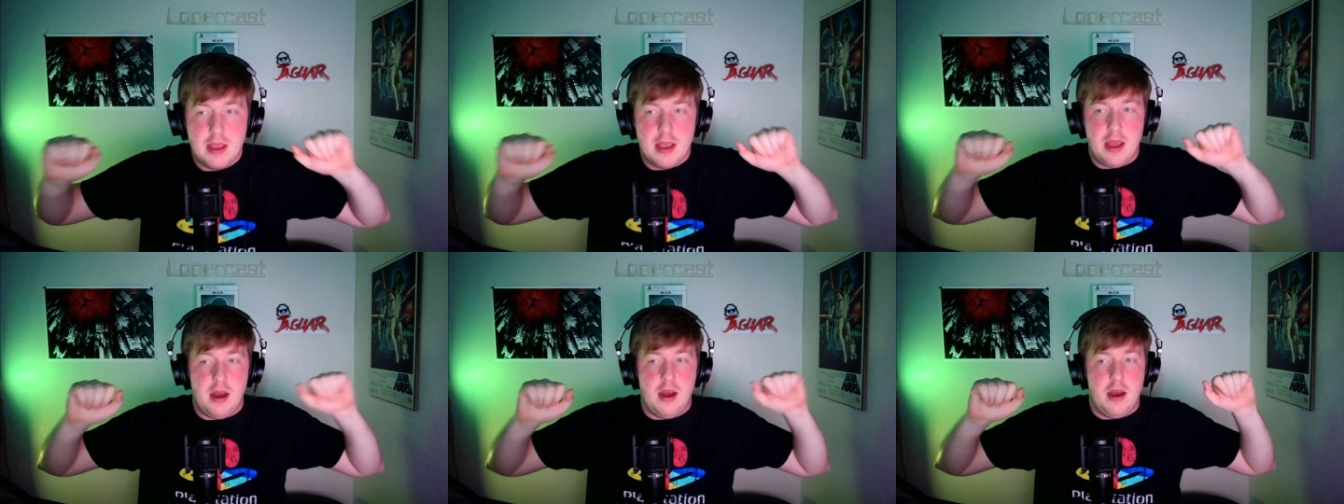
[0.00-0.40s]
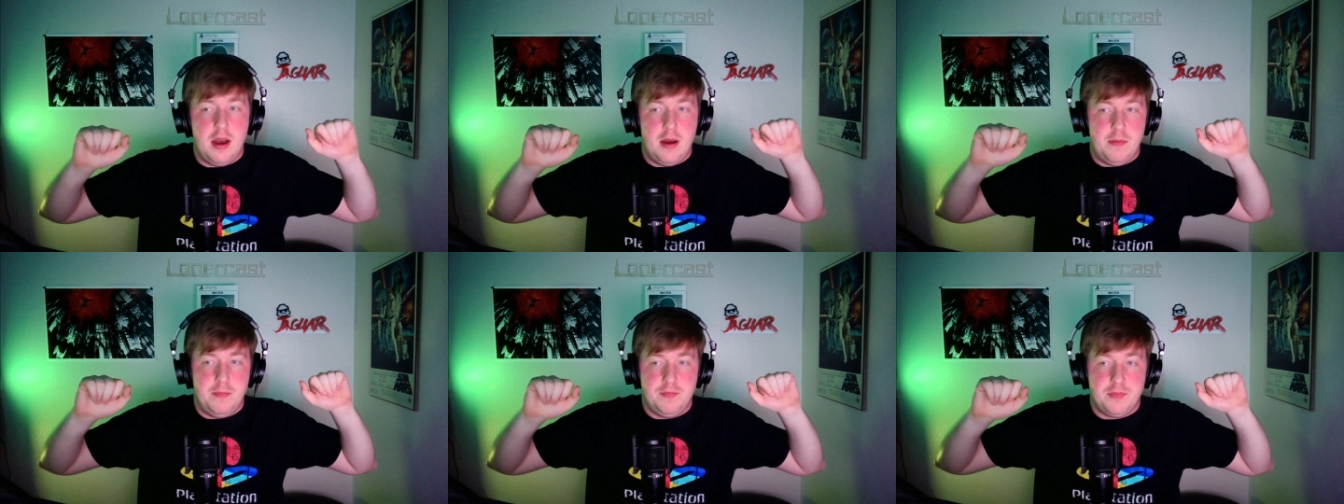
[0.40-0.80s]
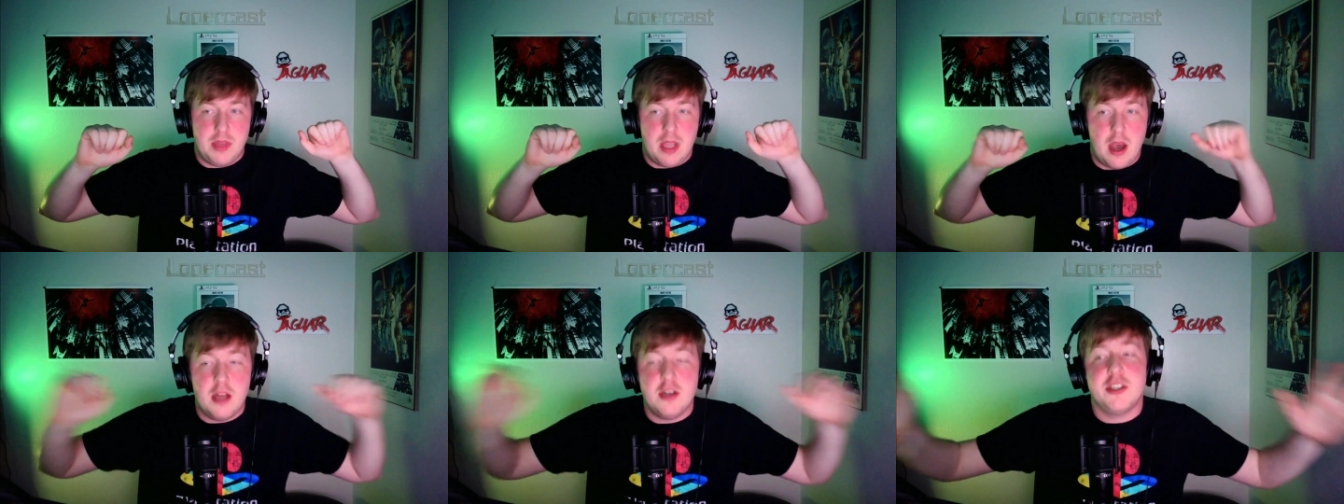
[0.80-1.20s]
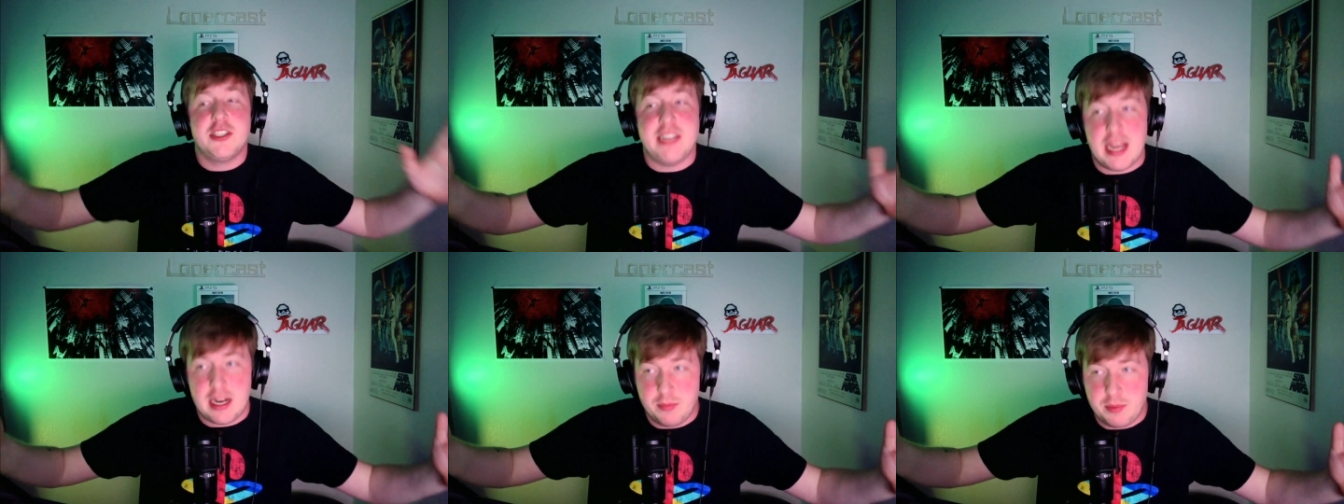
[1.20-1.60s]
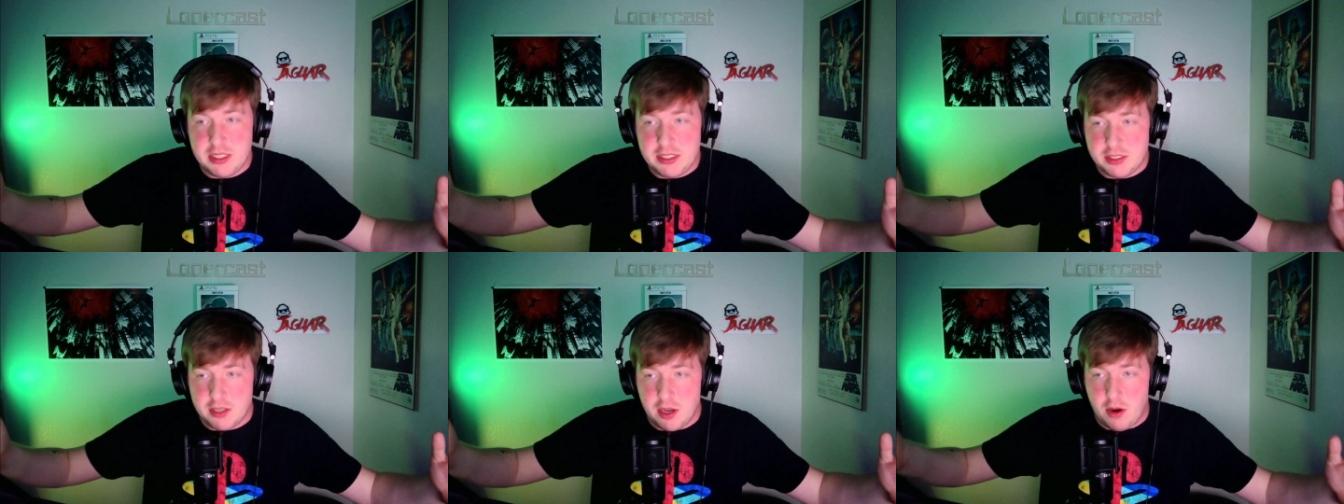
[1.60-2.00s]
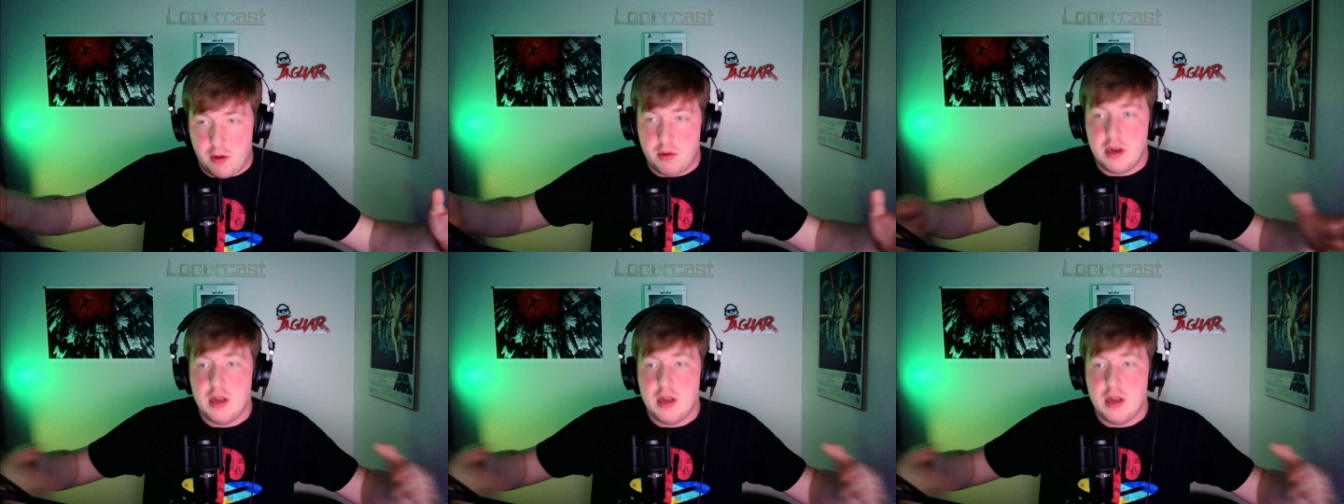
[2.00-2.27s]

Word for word: um, understandably so.